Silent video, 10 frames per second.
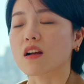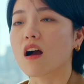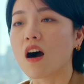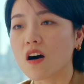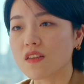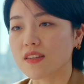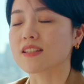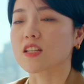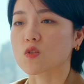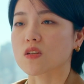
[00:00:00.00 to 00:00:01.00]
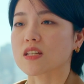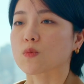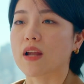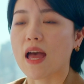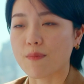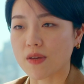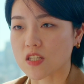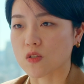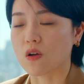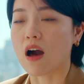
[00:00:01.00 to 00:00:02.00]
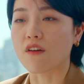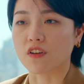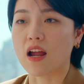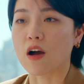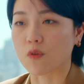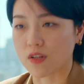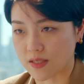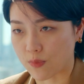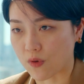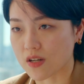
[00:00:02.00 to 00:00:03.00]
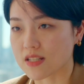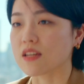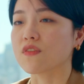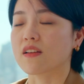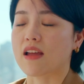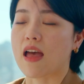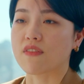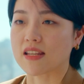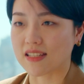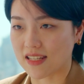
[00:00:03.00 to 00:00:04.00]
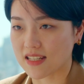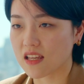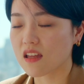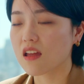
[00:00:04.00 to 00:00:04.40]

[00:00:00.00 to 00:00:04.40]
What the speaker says: are all the industries we're happy to offer our support if you have any need.